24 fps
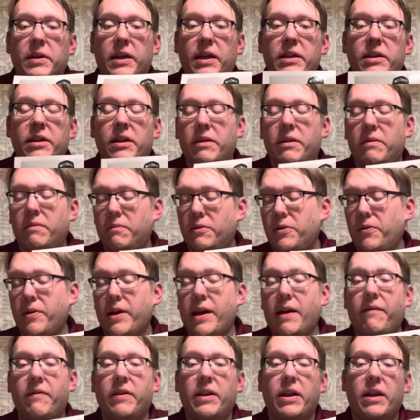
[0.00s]
I do
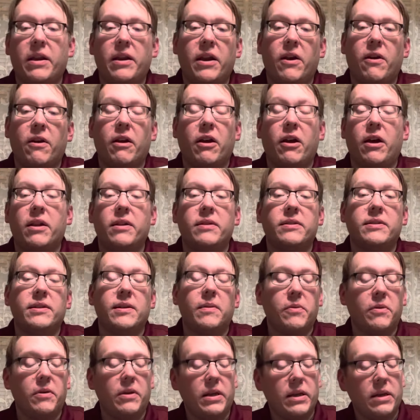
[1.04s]
have it in here. I got it
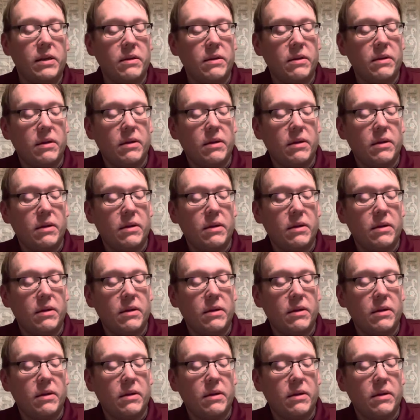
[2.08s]
separately.